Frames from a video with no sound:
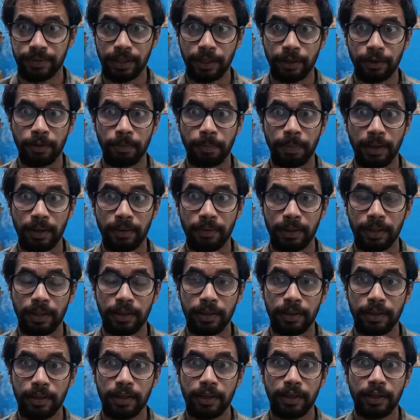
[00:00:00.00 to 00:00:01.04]
They're gonna pay with
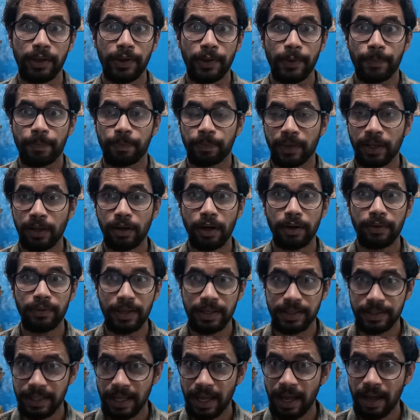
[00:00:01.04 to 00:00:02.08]
a lot of
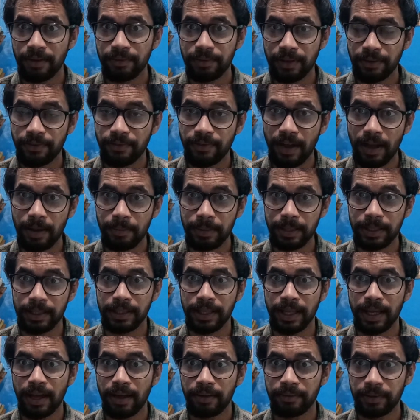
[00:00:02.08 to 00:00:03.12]
things. They have their family,
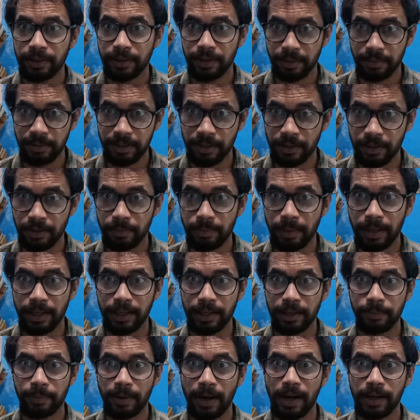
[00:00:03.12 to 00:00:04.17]
they have their
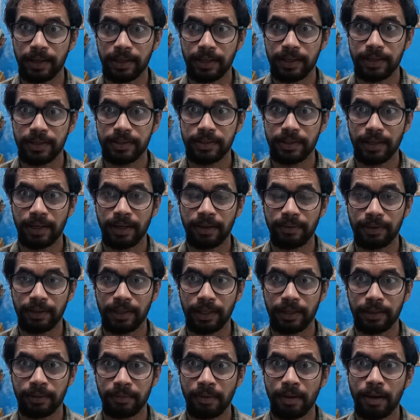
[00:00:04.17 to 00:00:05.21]
medical practice and
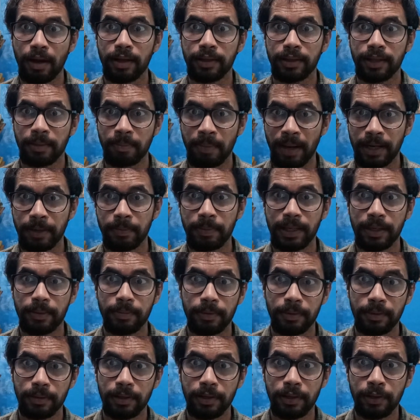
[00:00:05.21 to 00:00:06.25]
everything. They might be
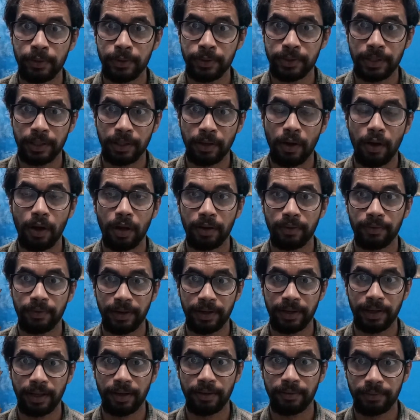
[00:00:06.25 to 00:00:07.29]
losing all of
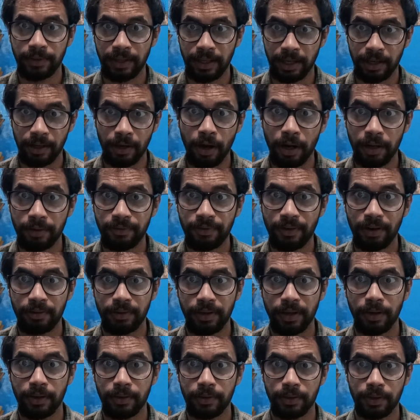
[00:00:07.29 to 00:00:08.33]
it if they got
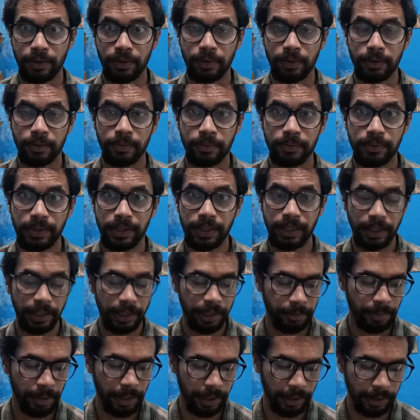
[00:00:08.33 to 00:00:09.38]
found out, treating an
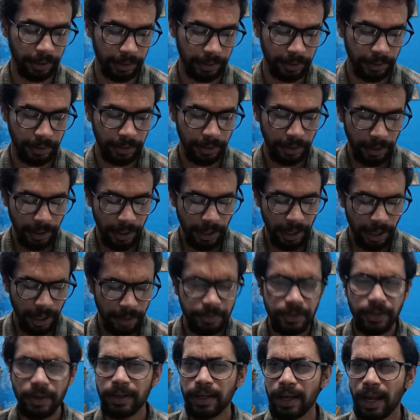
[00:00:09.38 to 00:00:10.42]
American. I'm
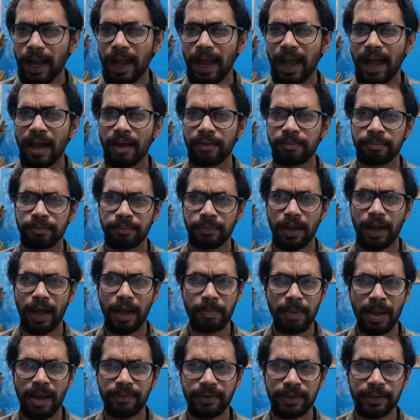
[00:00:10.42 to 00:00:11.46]
sorry,
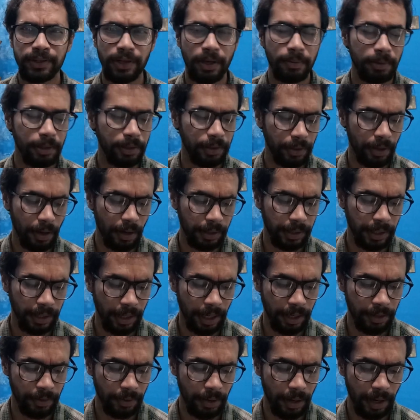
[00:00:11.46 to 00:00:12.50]
I'm having trouble talking.
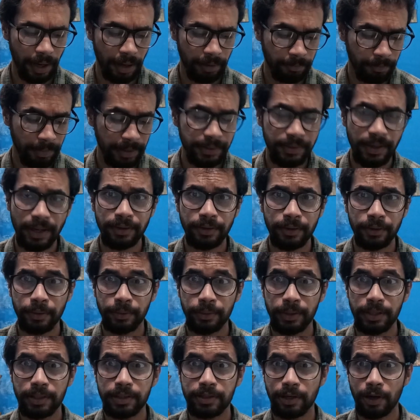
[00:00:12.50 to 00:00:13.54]
I know I've been trying to do
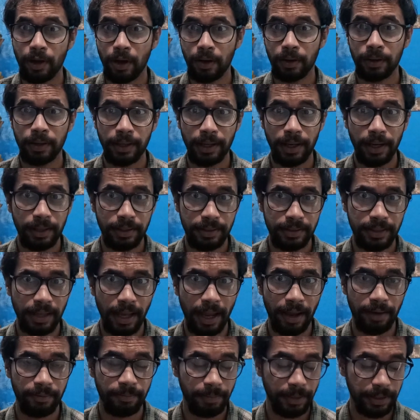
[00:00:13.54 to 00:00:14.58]
these long cuts.
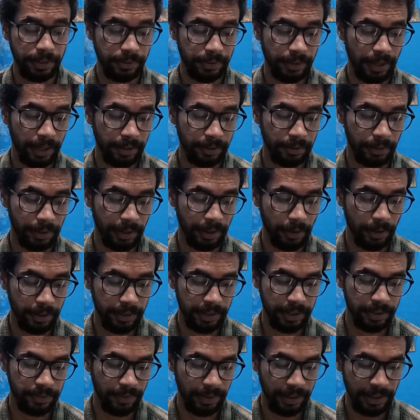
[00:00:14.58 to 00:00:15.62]
I've been trying to record
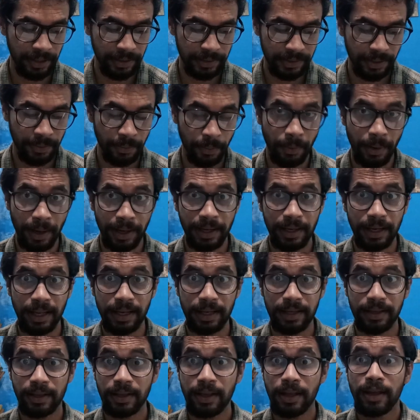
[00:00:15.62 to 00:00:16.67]
these videos in one
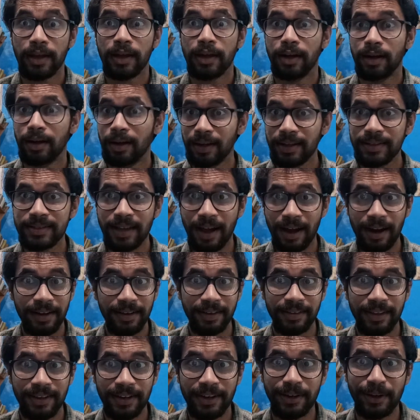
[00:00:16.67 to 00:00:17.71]
take. It's harder
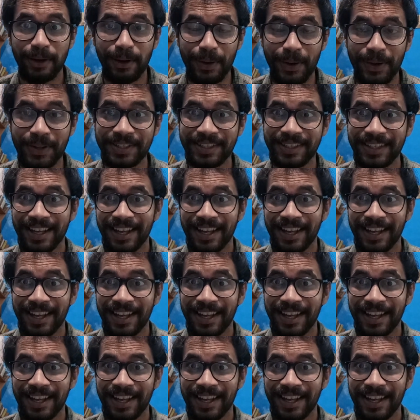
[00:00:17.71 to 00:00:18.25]
than it looks.